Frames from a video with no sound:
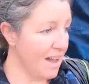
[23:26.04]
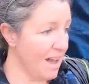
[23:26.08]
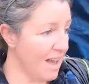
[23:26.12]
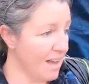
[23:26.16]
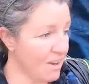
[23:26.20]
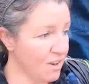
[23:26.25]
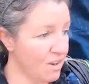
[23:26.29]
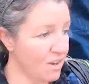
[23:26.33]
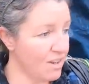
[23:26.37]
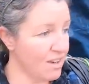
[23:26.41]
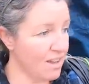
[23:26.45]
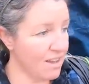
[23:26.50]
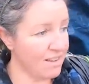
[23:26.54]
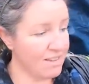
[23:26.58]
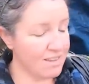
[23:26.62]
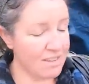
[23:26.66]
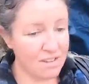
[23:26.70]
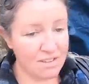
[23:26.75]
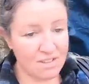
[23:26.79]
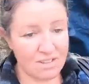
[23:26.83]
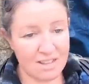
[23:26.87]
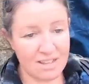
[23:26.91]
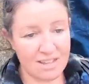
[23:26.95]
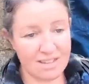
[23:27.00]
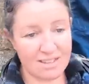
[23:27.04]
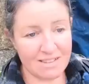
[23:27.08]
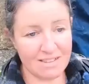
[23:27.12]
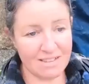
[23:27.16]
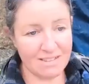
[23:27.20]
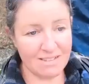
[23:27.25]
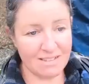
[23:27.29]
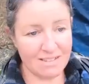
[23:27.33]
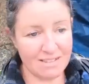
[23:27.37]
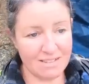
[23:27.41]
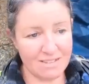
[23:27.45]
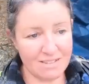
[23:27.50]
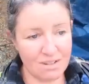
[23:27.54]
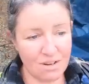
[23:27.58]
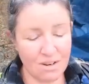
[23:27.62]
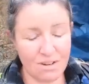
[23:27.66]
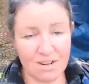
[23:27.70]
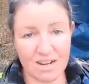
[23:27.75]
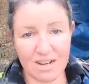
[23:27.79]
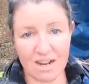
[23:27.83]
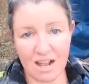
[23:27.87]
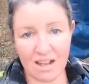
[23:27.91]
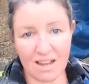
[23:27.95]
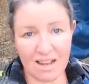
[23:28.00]
I could also just
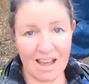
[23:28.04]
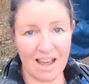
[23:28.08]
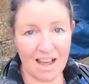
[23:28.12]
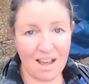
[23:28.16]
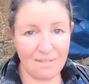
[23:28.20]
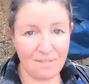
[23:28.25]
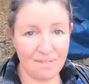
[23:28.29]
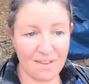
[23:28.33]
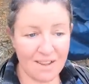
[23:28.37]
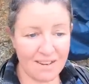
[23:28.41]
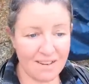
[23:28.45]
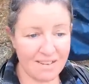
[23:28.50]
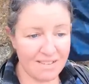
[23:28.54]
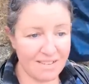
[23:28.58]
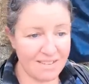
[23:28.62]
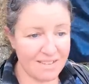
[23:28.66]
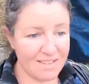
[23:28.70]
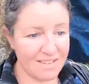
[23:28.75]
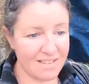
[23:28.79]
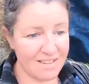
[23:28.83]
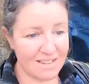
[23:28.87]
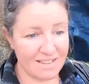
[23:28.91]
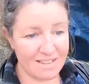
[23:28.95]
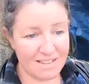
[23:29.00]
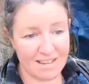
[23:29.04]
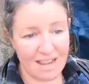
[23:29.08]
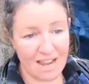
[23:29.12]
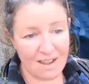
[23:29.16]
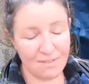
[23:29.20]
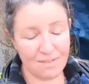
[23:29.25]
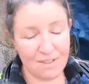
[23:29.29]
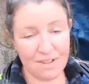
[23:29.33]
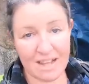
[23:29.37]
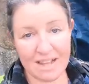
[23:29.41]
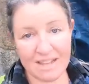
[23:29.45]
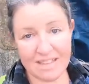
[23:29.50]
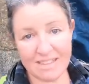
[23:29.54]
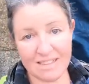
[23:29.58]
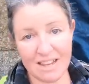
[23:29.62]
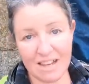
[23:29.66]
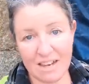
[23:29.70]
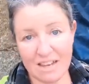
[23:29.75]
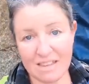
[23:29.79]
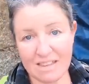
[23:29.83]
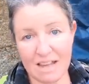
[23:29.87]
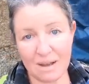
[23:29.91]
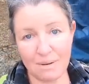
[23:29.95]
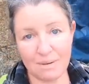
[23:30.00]
turn it all off and just have the lights
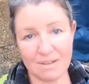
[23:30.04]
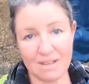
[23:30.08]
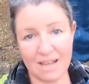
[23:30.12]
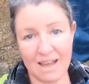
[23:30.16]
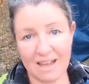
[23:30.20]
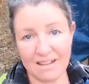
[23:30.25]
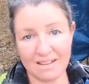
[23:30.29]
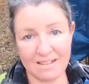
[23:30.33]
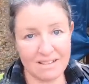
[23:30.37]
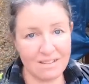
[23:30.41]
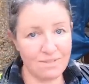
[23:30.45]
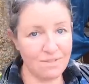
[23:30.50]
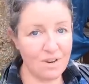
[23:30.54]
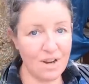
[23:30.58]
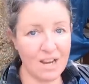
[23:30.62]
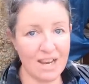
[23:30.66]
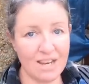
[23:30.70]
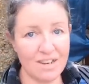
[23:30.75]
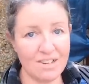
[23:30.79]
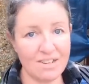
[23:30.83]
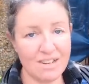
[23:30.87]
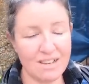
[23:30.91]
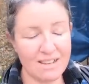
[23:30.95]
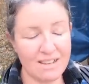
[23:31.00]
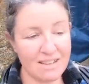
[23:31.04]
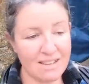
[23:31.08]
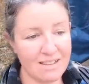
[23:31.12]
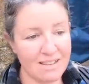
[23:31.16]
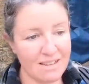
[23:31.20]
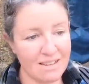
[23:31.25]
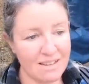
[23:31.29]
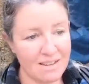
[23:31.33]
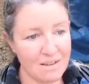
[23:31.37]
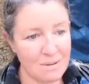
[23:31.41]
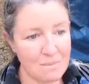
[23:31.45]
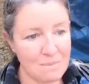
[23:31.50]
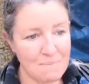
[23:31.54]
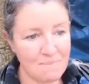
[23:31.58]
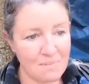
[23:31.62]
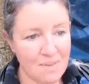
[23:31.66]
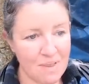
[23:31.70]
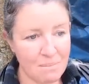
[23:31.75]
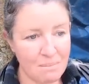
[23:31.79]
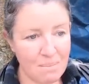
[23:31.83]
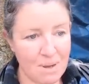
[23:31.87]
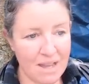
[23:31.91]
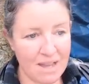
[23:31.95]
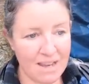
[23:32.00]
on, and that would last for ages,
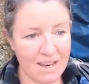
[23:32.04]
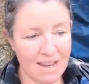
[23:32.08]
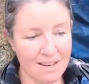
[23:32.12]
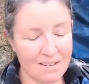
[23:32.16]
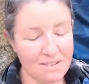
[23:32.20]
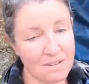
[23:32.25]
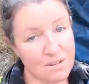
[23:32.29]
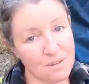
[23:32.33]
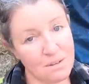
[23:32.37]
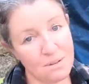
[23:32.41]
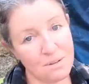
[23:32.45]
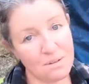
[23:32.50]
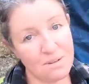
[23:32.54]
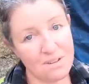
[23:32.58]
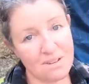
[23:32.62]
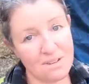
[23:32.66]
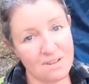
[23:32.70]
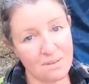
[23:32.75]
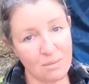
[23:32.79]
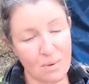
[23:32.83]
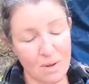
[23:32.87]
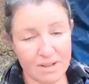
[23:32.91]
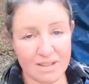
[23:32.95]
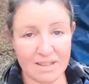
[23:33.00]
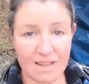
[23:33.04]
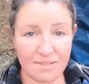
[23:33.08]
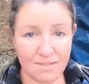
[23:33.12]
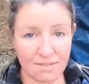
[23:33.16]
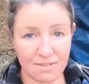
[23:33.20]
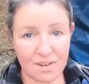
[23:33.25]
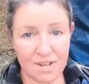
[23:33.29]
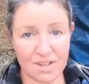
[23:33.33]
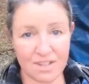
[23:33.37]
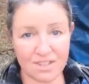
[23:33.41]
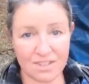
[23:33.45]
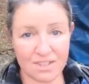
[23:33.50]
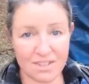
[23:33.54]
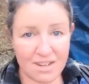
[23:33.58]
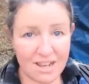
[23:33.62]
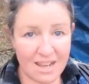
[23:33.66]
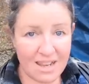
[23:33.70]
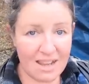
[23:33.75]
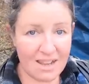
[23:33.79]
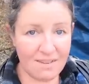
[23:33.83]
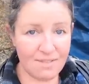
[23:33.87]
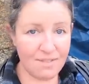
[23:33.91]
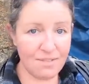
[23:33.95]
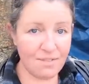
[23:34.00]
but I do want to have a fridge,
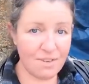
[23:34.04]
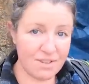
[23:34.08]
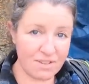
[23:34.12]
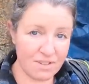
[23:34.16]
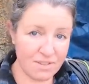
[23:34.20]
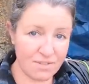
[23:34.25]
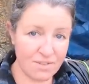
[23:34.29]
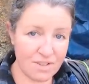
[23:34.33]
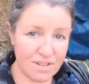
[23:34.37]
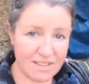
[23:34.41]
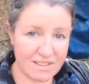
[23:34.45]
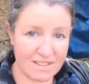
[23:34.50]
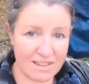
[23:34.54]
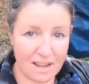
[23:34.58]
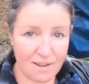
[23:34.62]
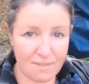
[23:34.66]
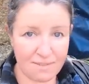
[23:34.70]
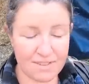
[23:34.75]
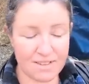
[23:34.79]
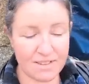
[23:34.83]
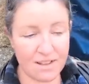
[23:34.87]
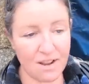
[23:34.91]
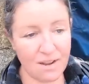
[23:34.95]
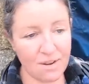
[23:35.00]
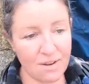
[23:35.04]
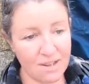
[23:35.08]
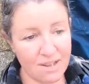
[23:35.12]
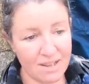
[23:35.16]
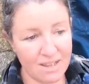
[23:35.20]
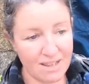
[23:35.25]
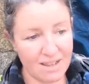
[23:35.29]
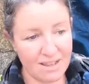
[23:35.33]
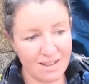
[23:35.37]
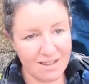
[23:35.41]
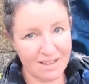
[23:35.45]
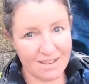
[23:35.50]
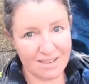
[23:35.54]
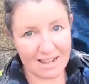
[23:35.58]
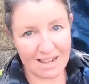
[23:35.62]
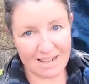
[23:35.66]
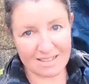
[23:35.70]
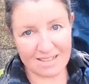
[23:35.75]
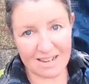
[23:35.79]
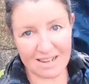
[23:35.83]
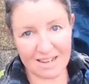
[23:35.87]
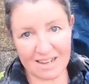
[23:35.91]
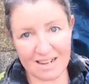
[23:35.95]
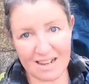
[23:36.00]
and I have a freezer full of stuff, so
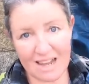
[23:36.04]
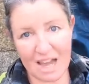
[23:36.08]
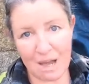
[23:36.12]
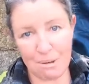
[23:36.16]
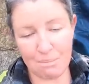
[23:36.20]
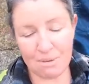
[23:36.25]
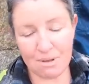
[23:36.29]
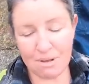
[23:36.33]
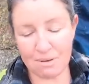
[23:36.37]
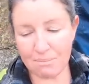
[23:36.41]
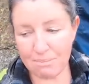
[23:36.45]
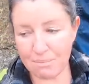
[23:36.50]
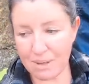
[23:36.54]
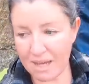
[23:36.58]
that's not going to happen.